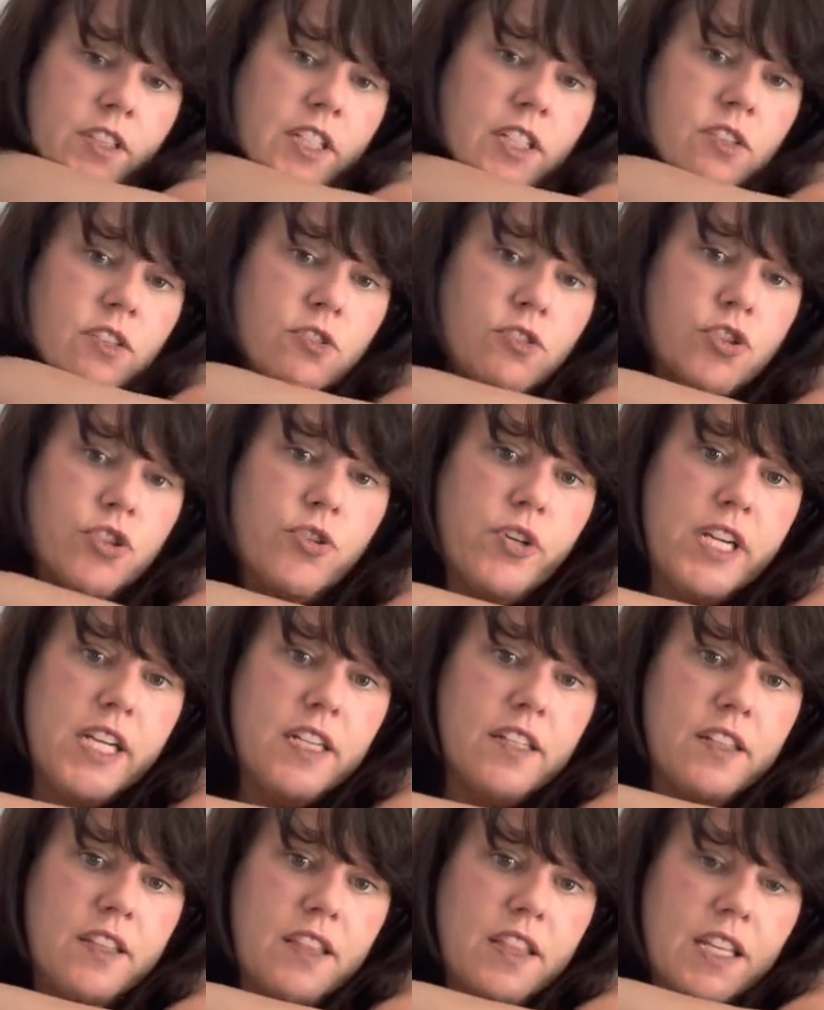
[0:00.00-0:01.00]
it'll
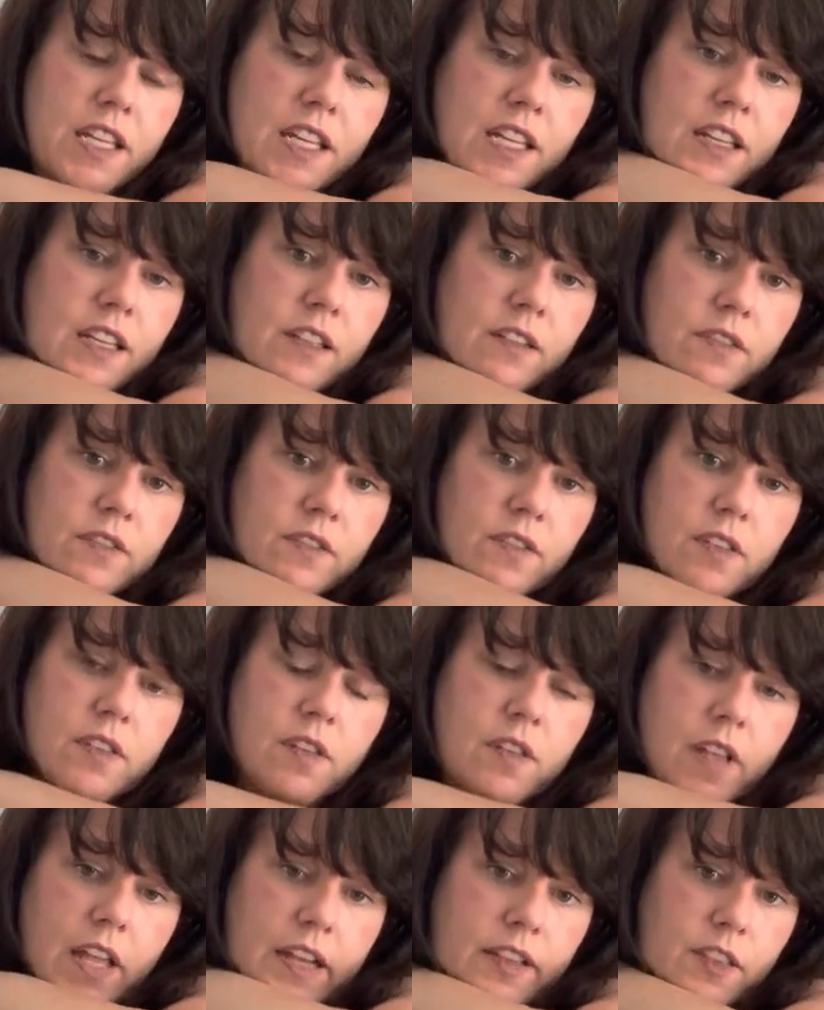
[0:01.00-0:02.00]
treat the
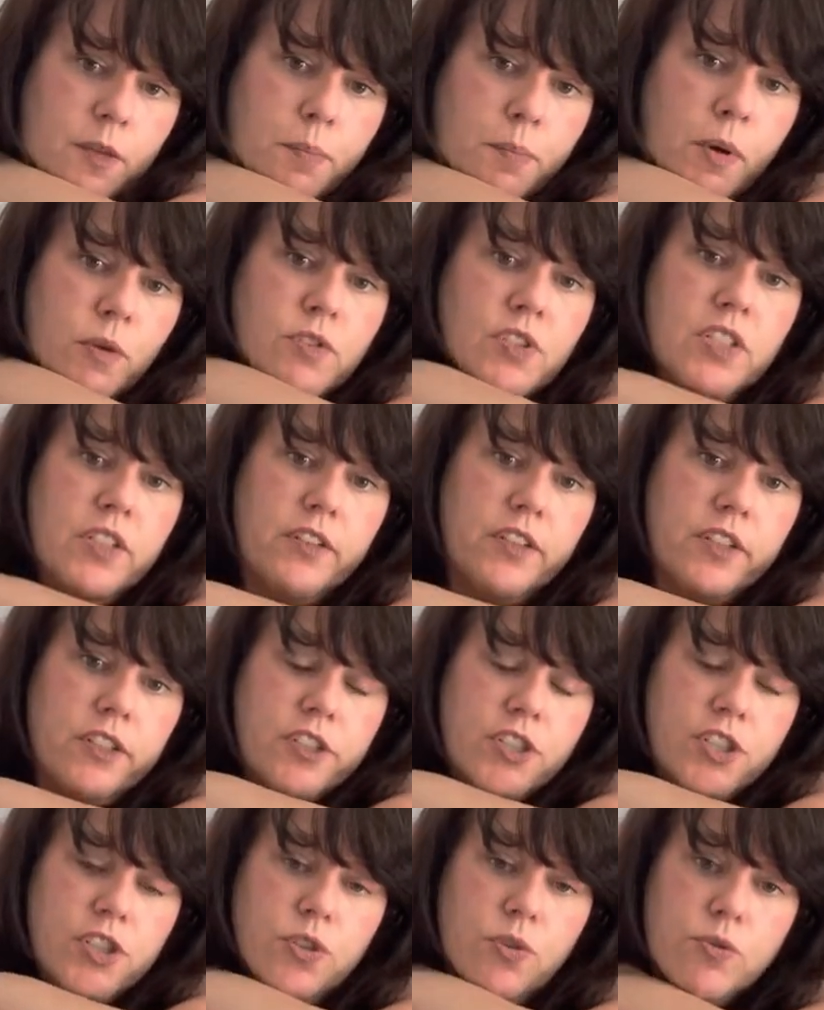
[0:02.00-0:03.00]
posterior
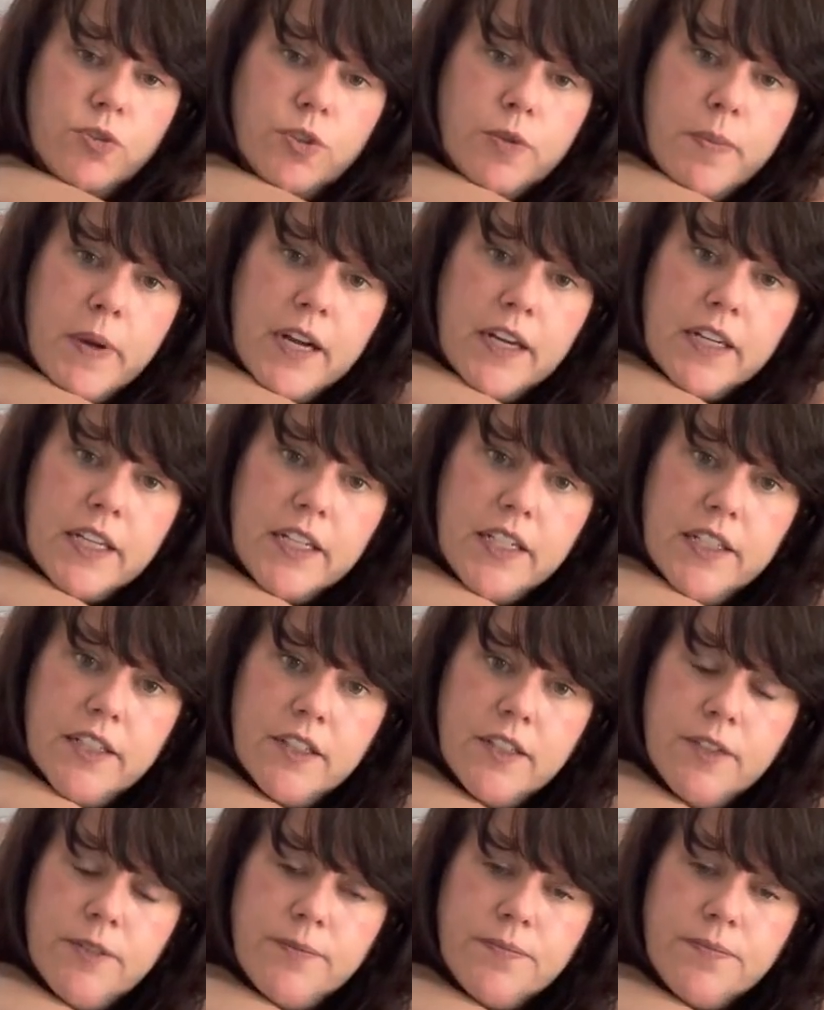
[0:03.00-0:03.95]
shoulder back here